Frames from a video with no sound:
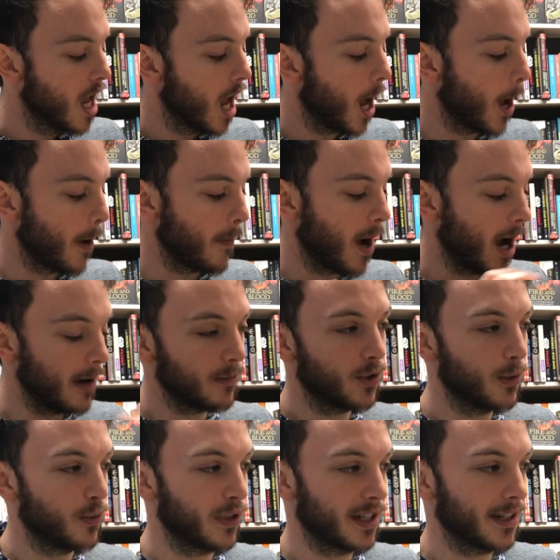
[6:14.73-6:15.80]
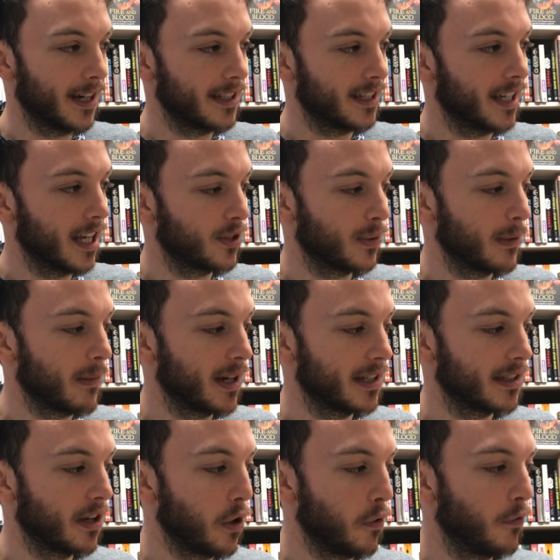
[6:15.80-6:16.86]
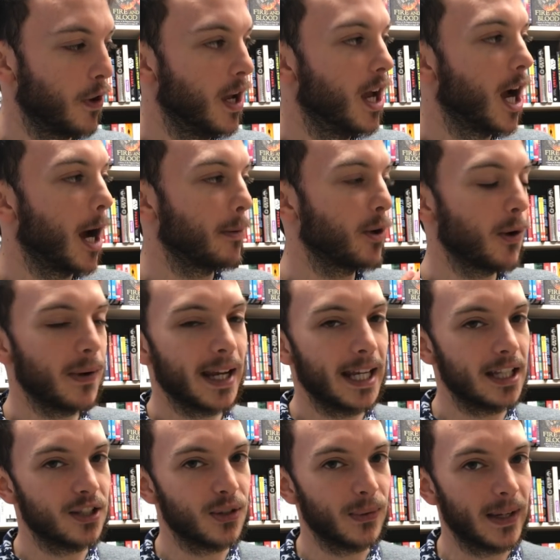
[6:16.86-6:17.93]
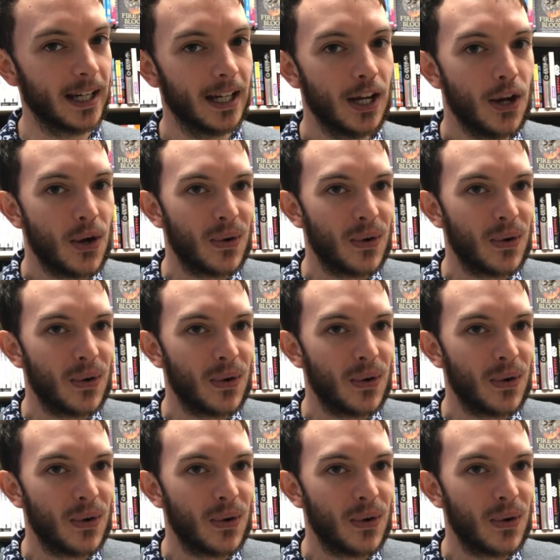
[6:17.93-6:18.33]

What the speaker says: I'm super excited to get to it myself. I'm going into it